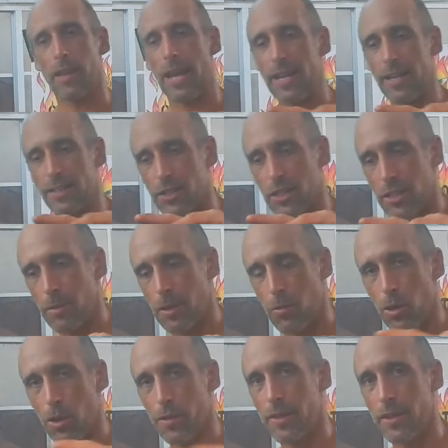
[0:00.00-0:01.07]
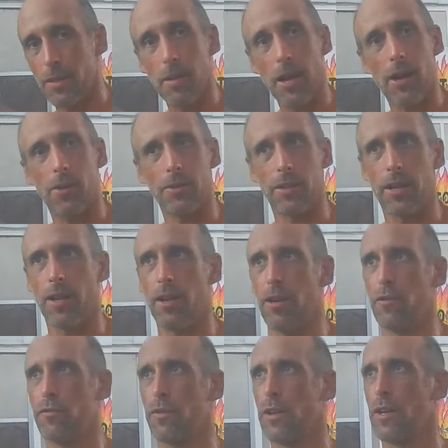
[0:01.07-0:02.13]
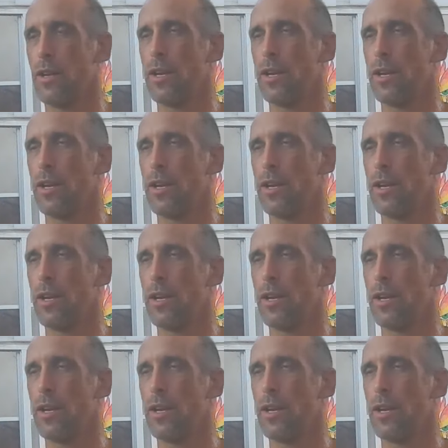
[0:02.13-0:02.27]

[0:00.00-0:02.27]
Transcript: and it's gonna be worth the amount of